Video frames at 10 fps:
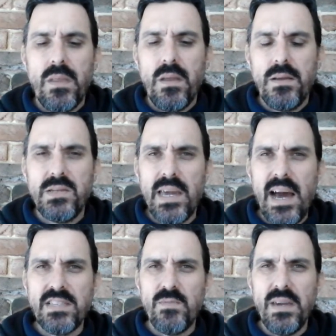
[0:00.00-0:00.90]

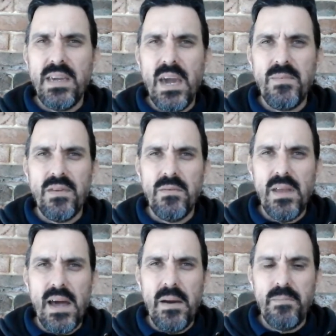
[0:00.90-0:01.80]
cigars have been kept in
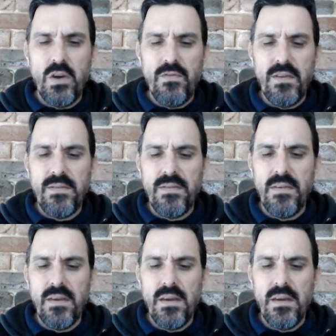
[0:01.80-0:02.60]
perfect